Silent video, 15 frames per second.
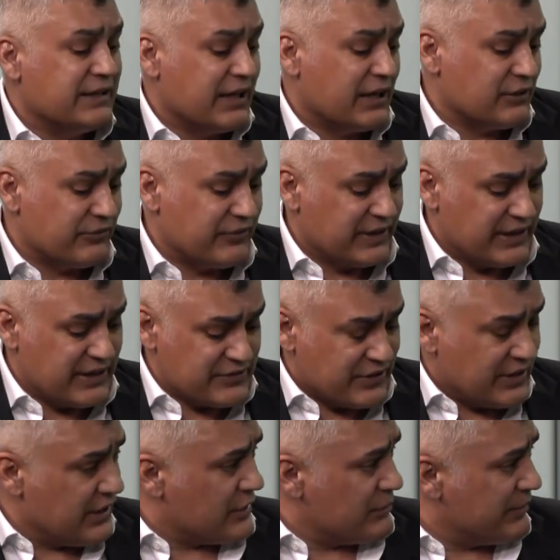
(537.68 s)
the other thing is,
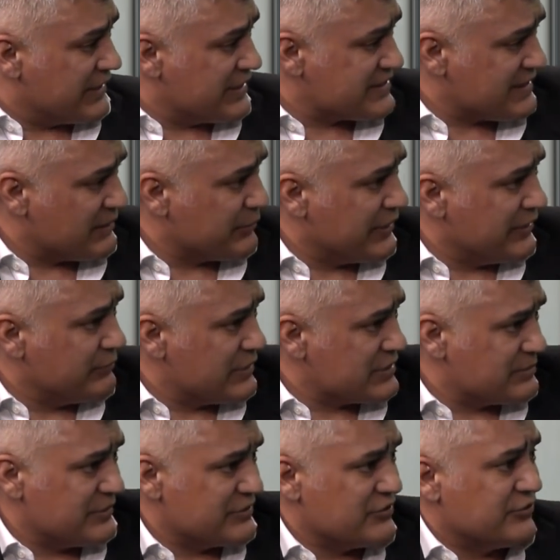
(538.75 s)
because some of our
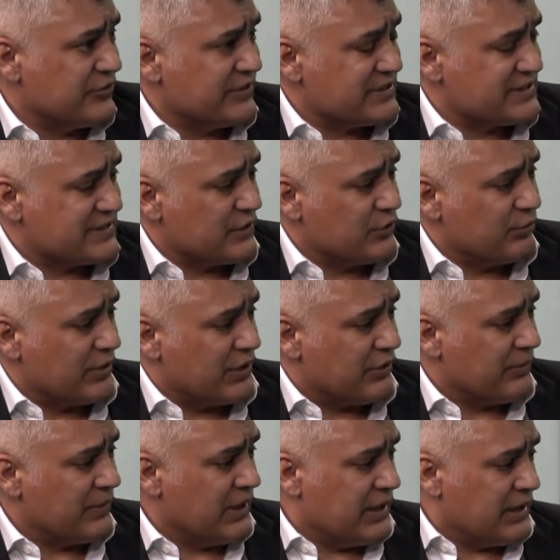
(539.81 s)
investments are doing so
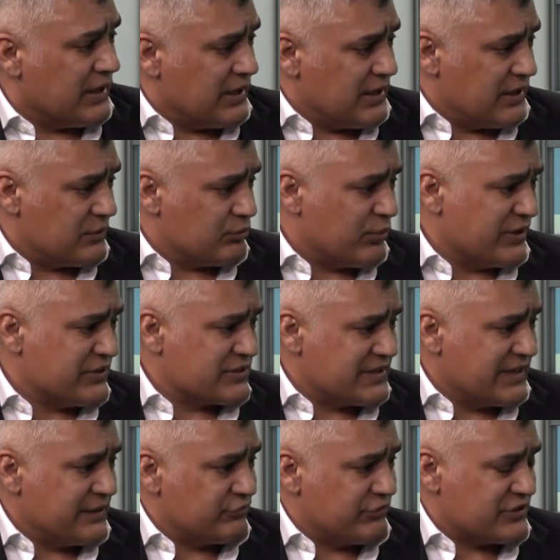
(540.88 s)
well, once
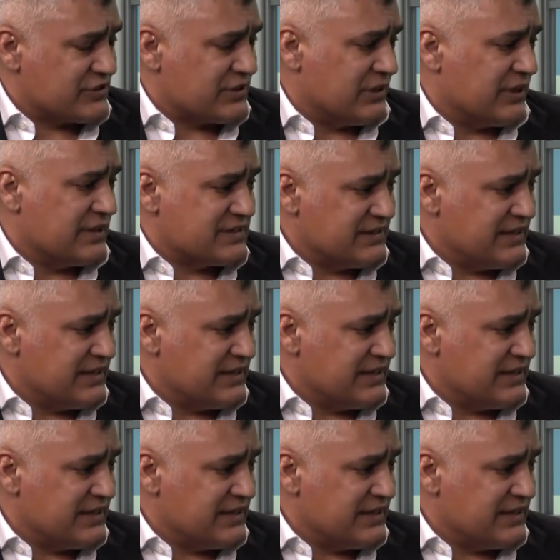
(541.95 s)
they crystallize,